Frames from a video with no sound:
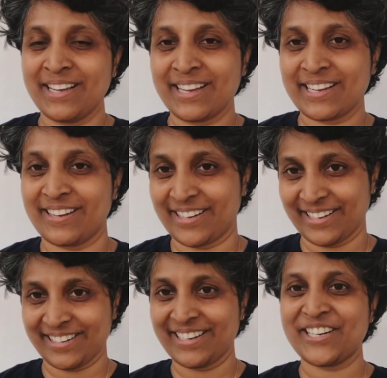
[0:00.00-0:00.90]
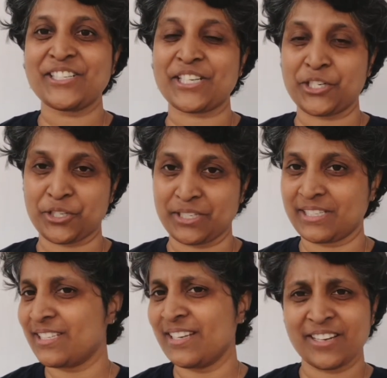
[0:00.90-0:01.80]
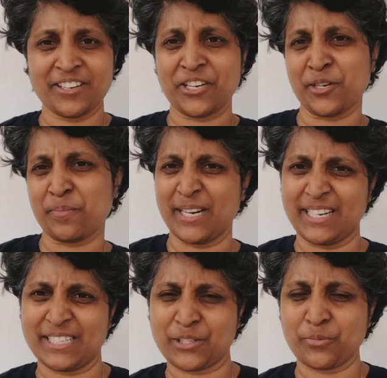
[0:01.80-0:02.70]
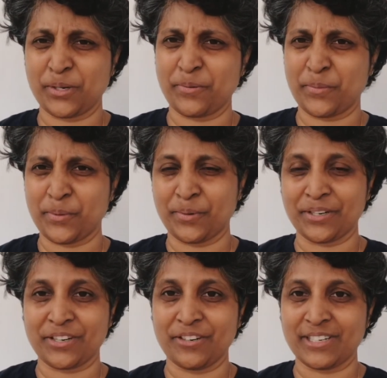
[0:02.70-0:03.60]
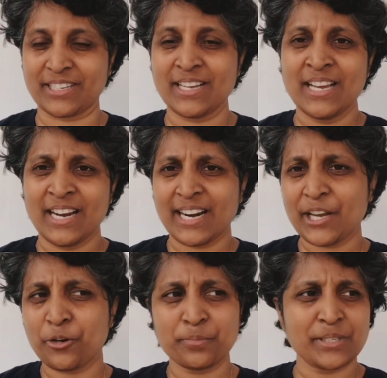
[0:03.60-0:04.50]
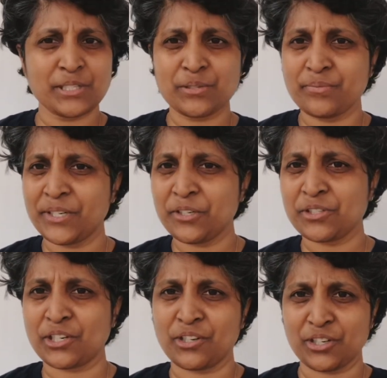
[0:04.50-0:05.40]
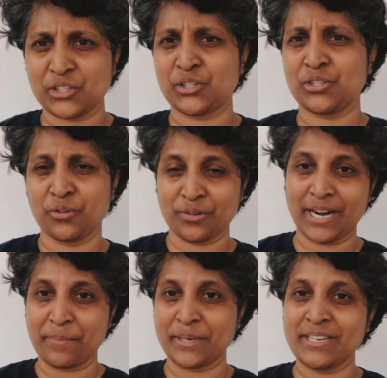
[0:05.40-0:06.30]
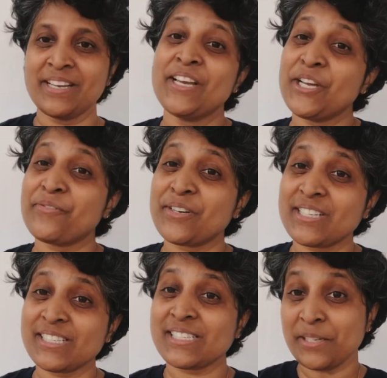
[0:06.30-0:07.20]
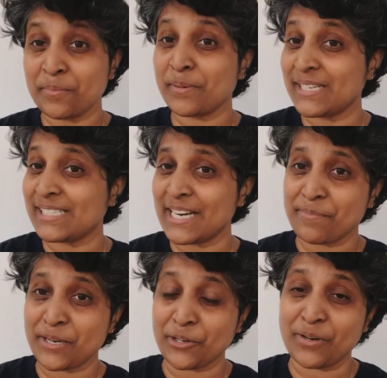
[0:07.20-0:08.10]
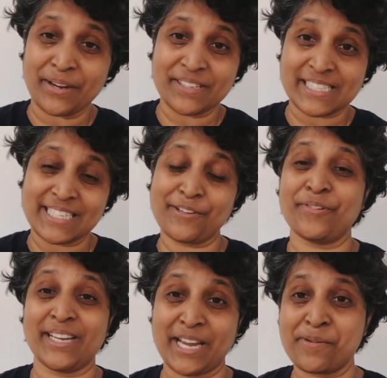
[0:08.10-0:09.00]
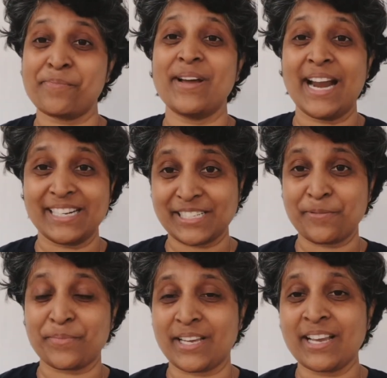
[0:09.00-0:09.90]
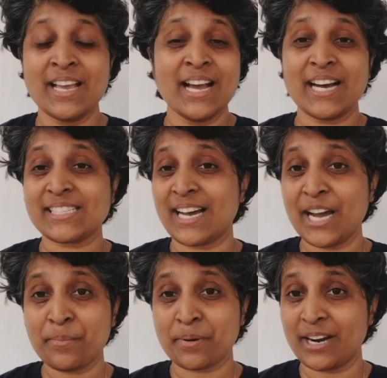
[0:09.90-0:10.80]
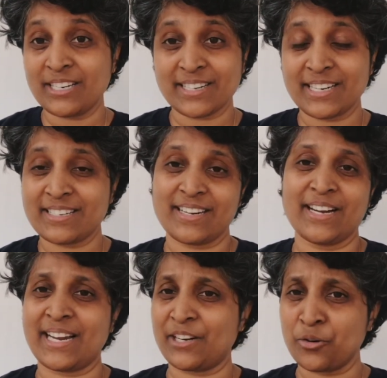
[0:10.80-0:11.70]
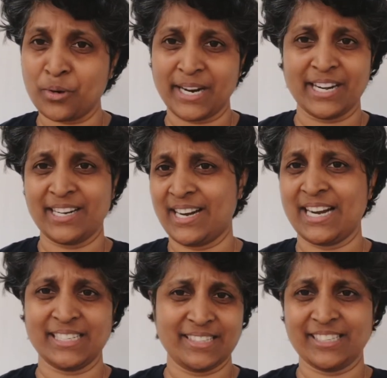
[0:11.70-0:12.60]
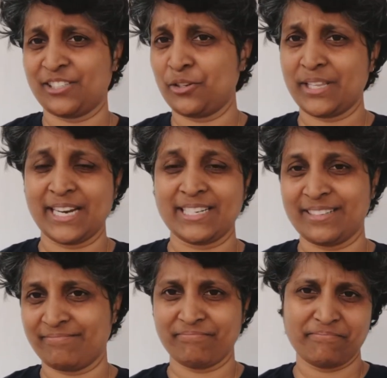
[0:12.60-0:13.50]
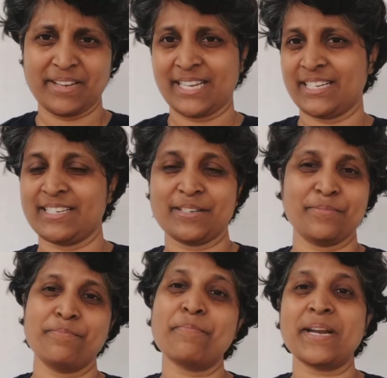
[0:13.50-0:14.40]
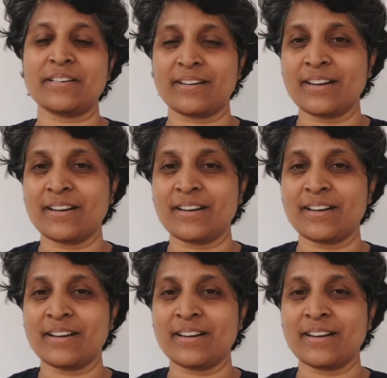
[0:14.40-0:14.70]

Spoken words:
career discussions, career playlist, whatever we want to call it. And I hope these videos are not so crappy. If it is, please let me know. I will see if I can add something. As a hyper iterator, I can go ahead and add this or that and make it better.